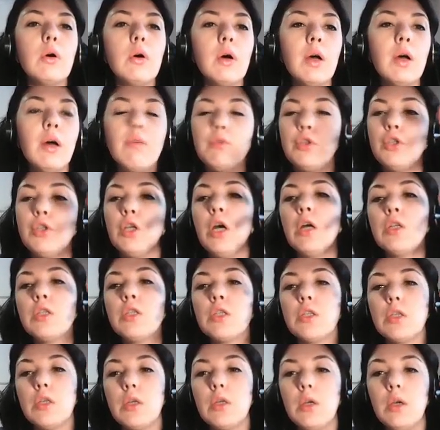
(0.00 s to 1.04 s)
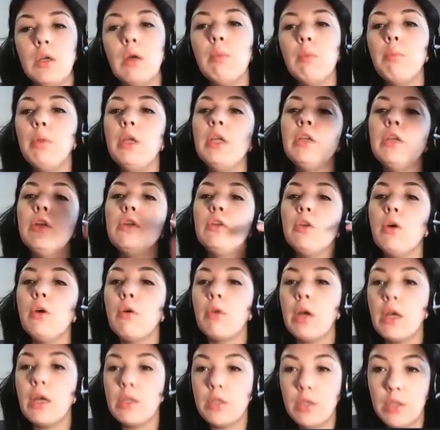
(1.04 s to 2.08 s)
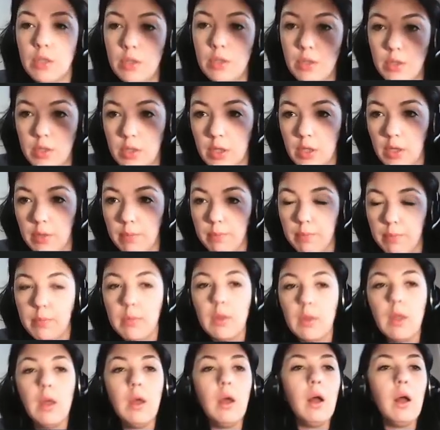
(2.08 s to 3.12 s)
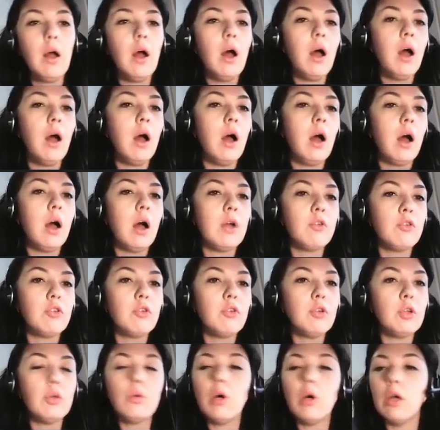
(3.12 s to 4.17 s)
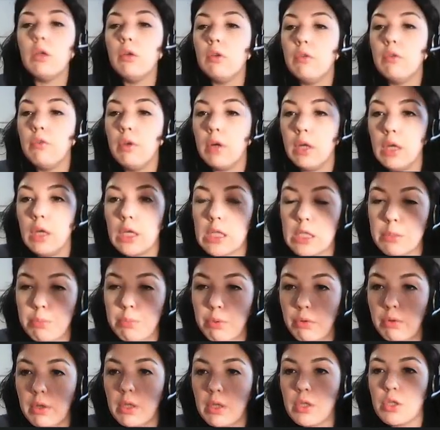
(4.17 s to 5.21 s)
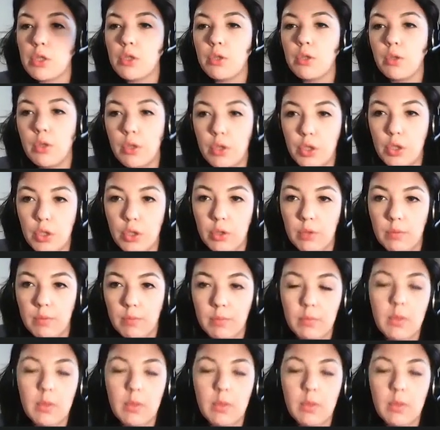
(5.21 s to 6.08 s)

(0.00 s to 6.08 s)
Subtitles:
have just completed your residency, so you are not very experienced surgeon,